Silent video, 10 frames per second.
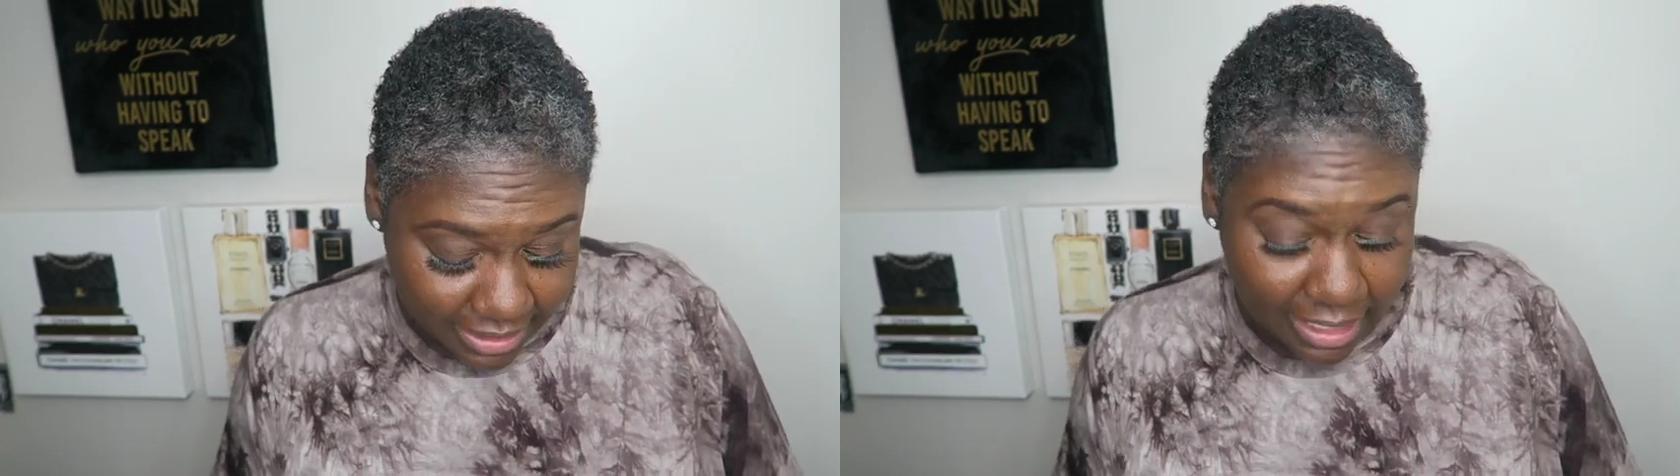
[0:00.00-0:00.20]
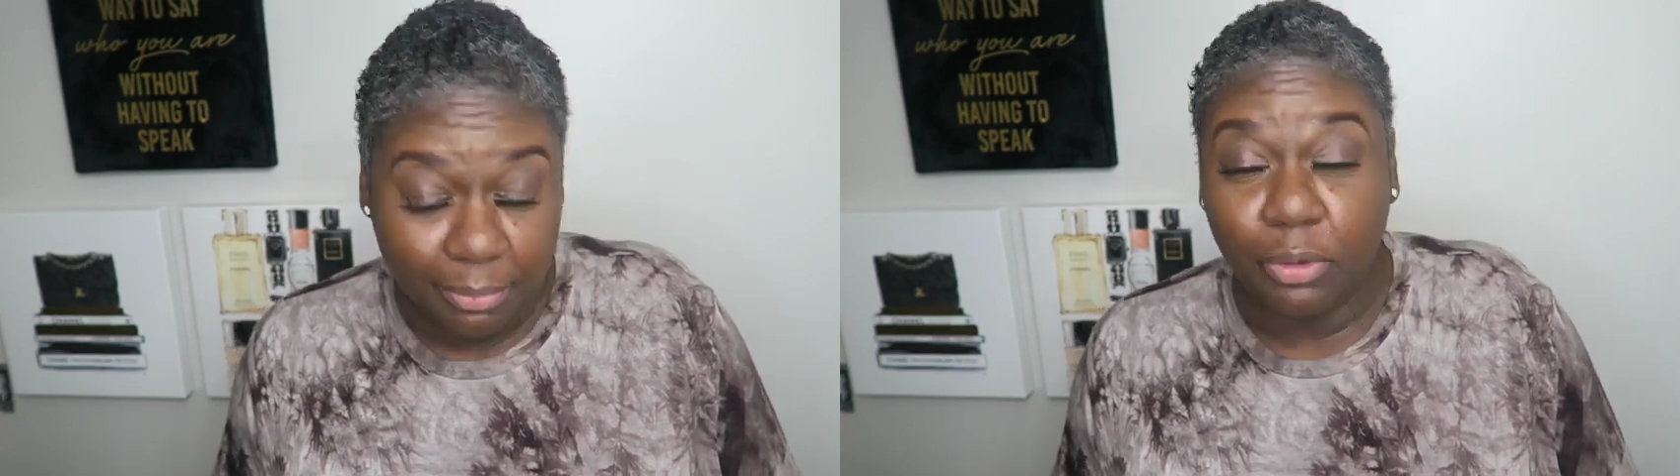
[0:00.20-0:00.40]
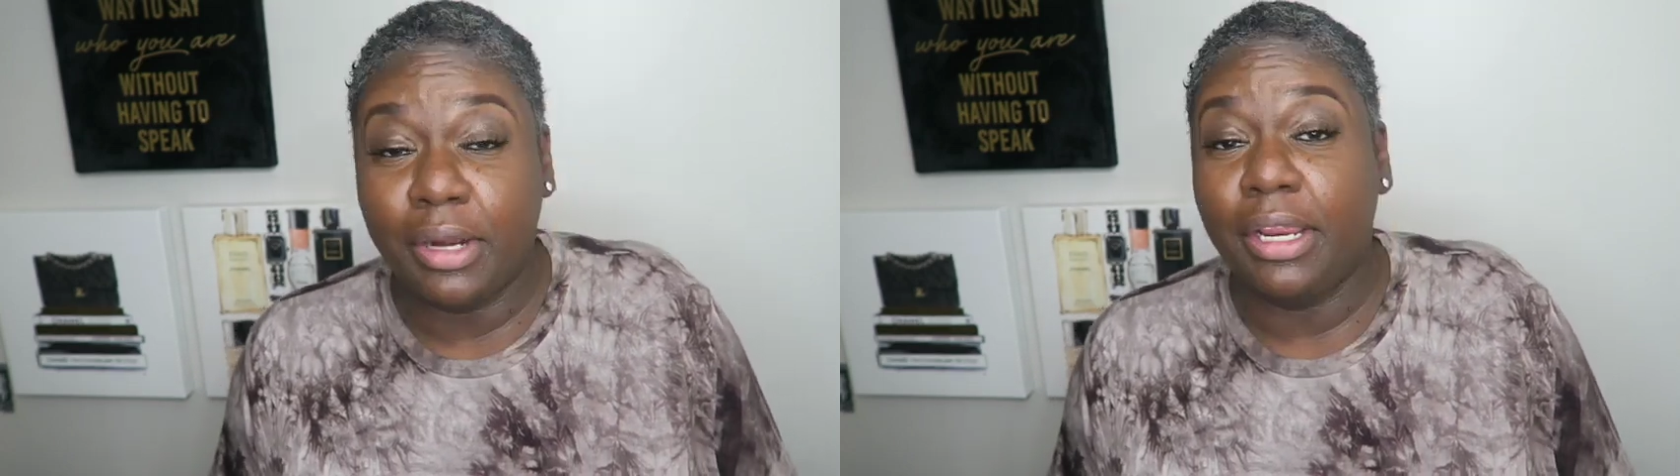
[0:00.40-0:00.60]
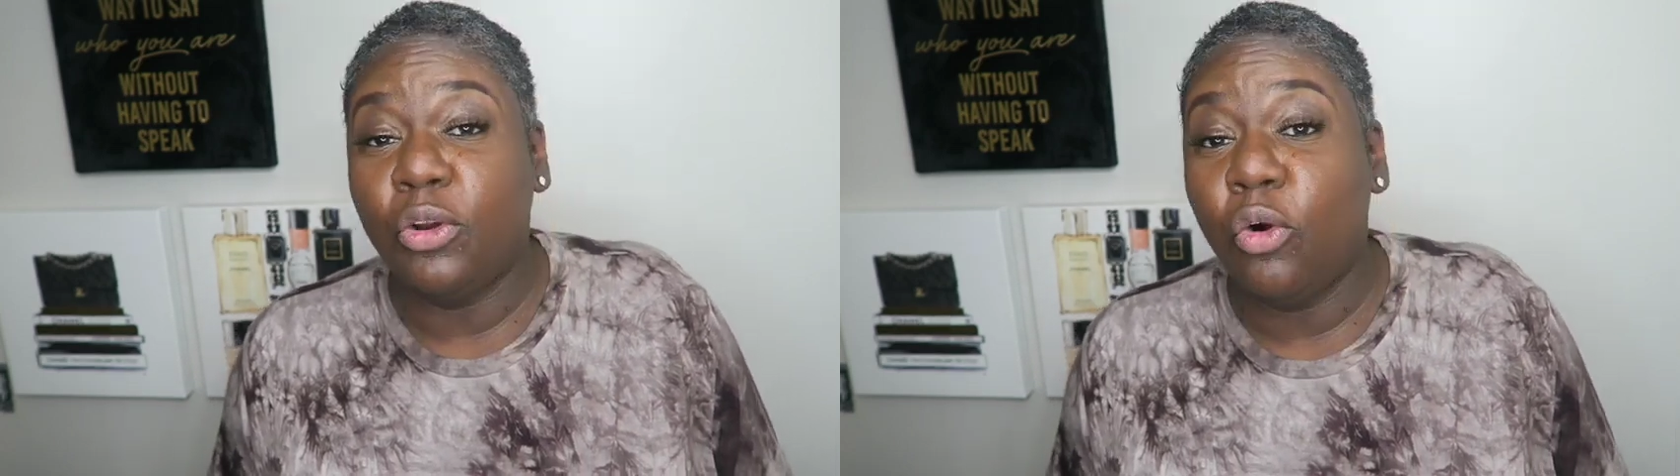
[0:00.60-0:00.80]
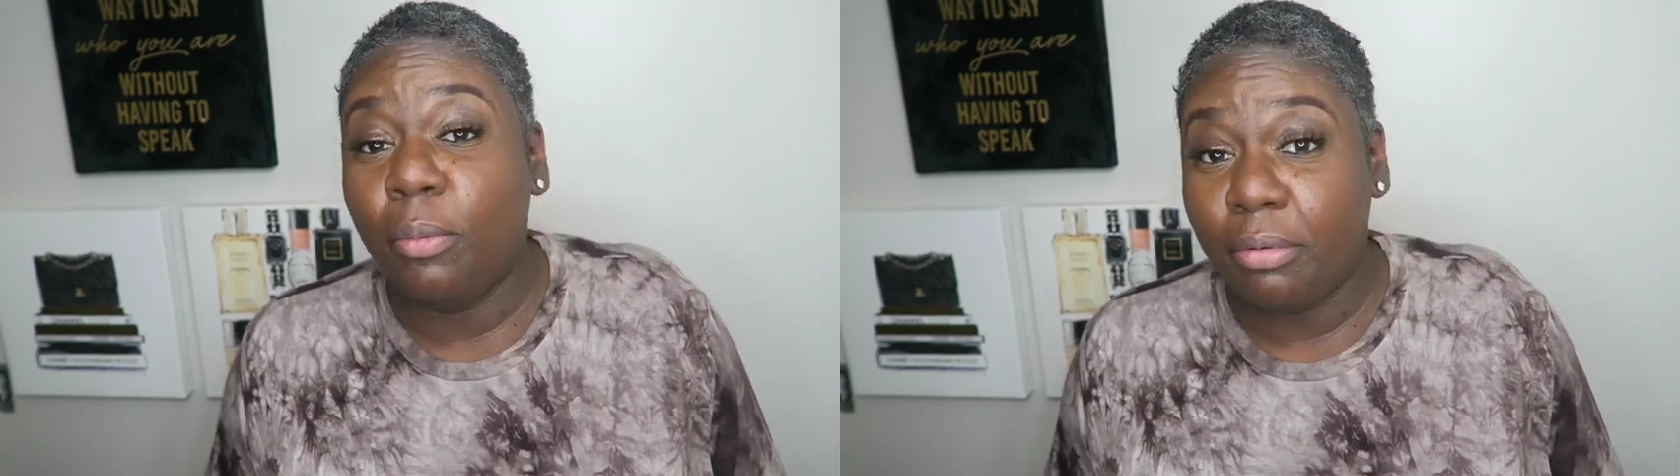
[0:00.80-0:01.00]
and I'm gonna
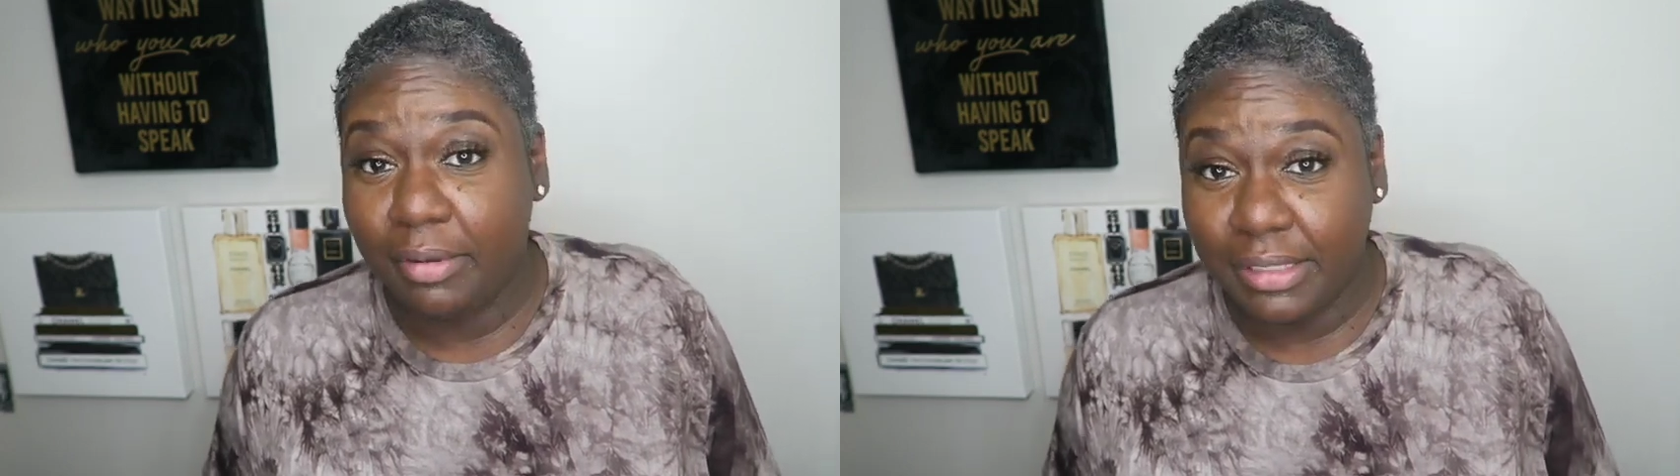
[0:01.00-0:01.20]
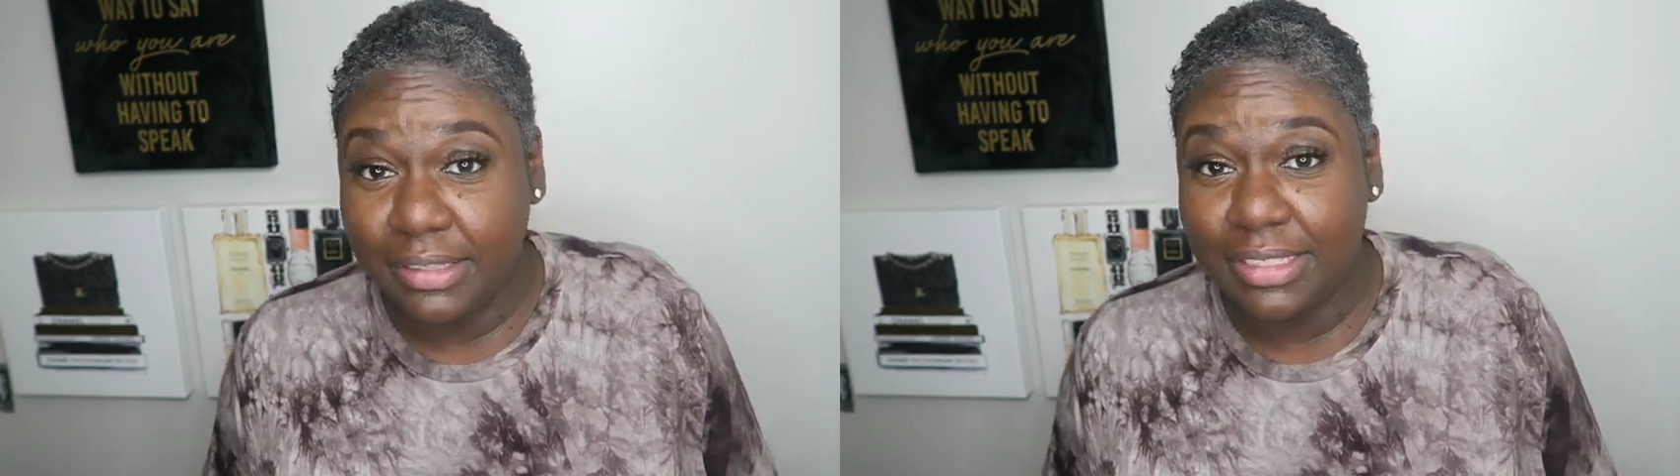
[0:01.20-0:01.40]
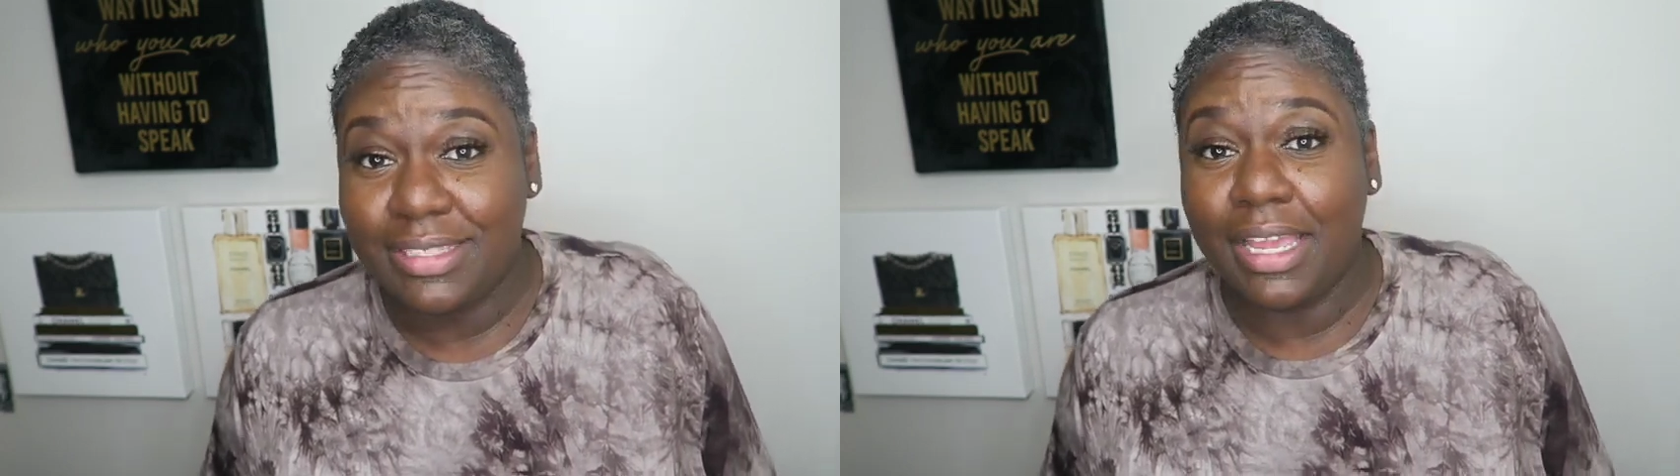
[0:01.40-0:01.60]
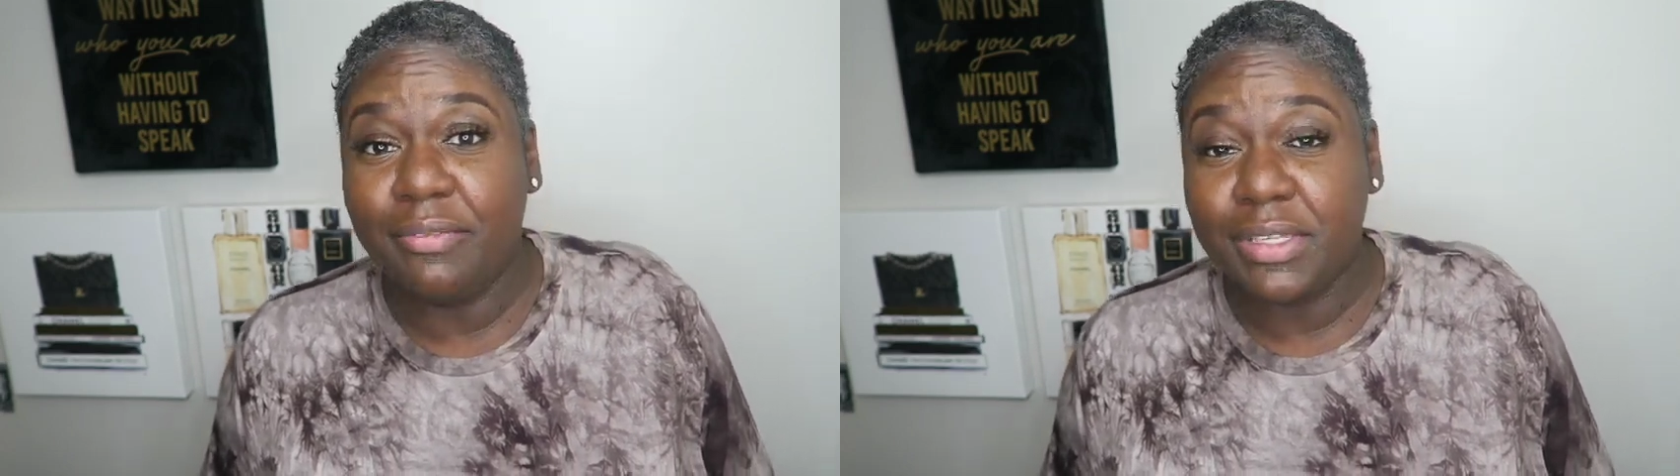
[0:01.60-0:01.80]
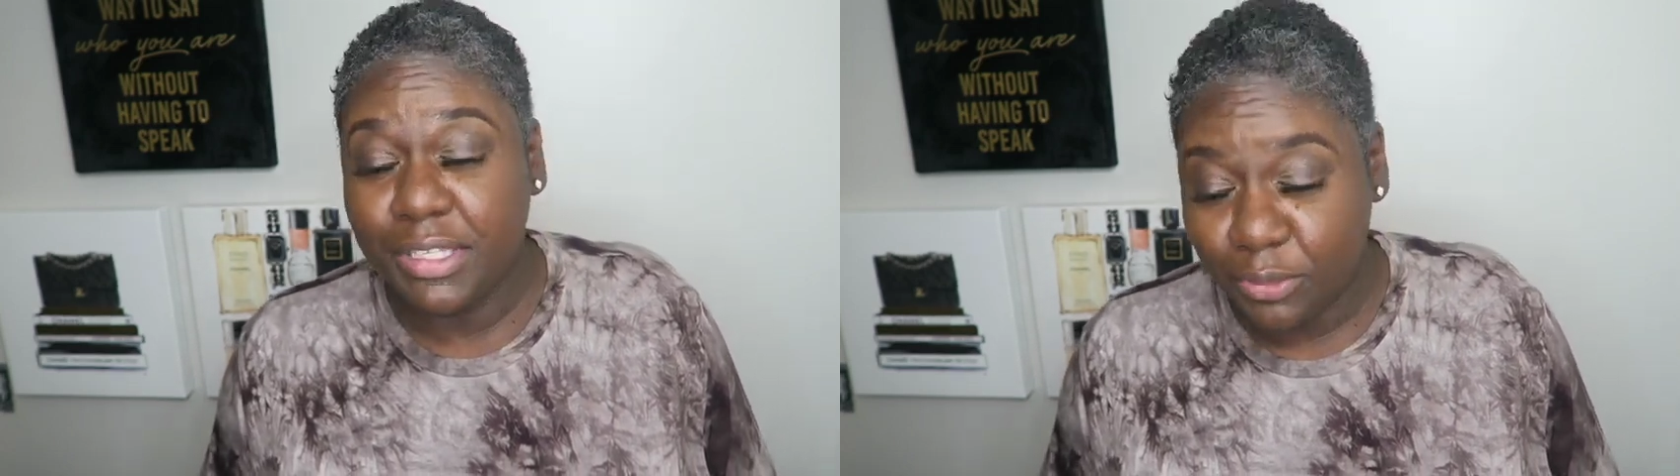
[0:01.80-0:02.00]
incorporate this
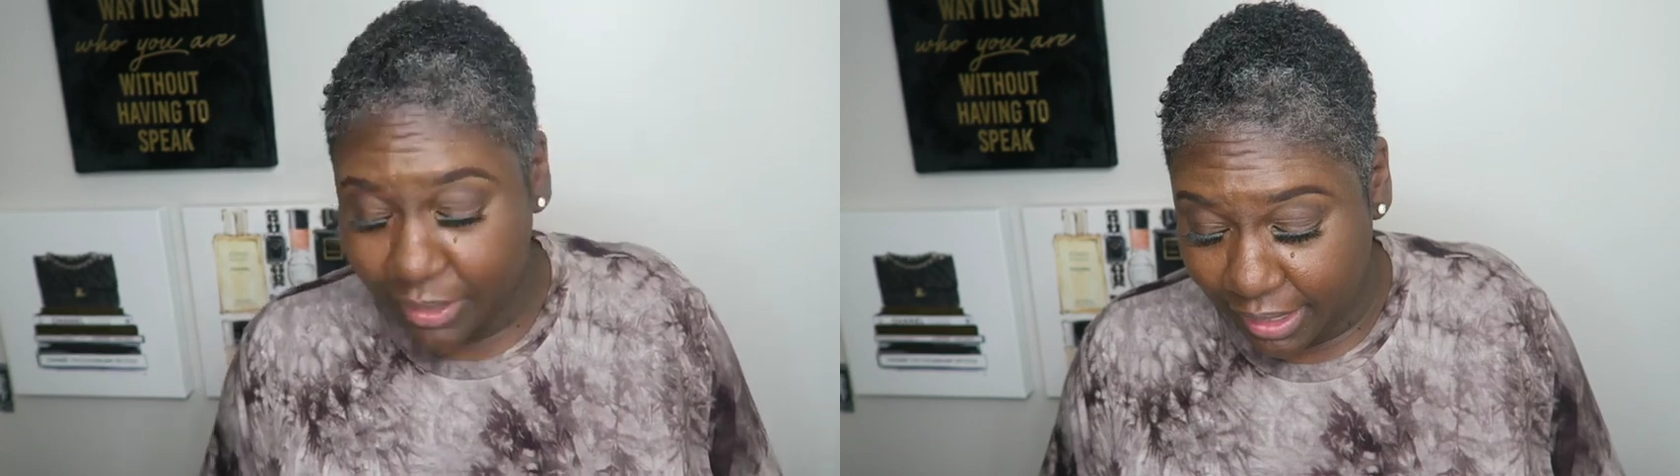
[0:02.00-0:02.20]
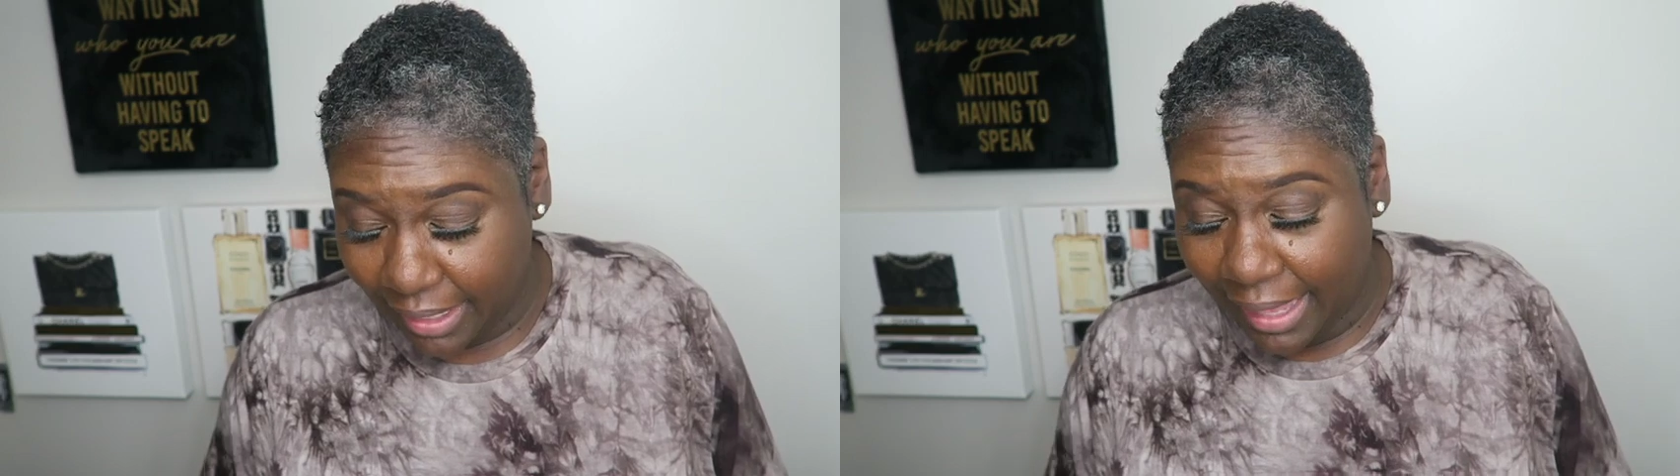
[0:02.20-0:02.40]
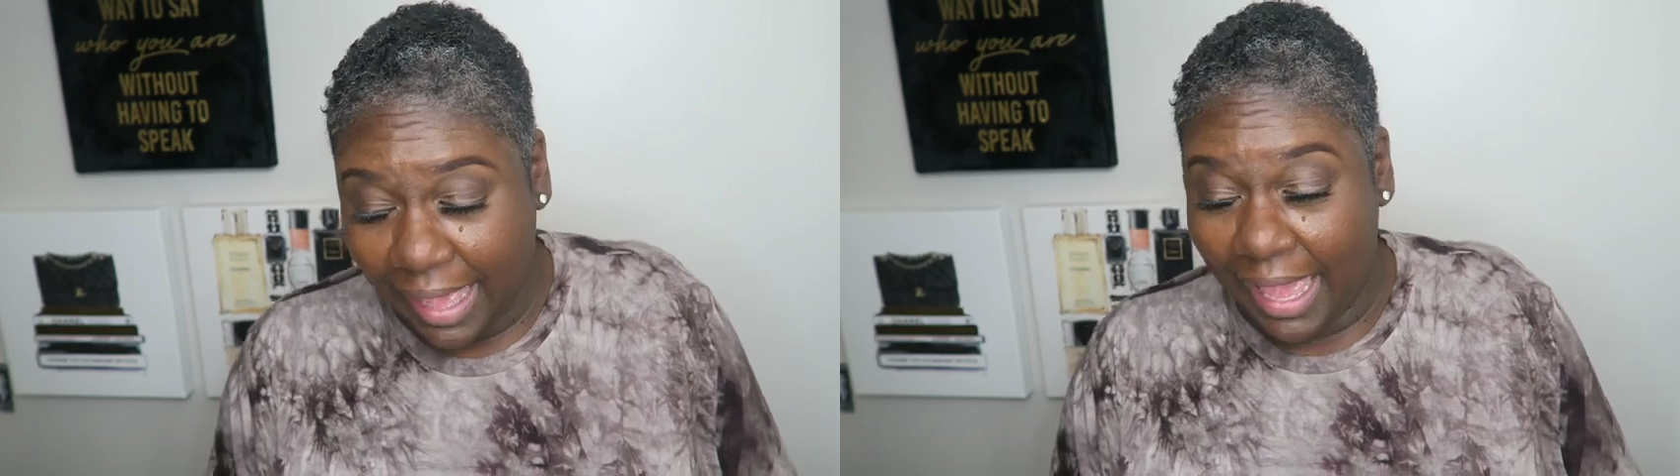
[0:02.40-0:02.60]
every single day.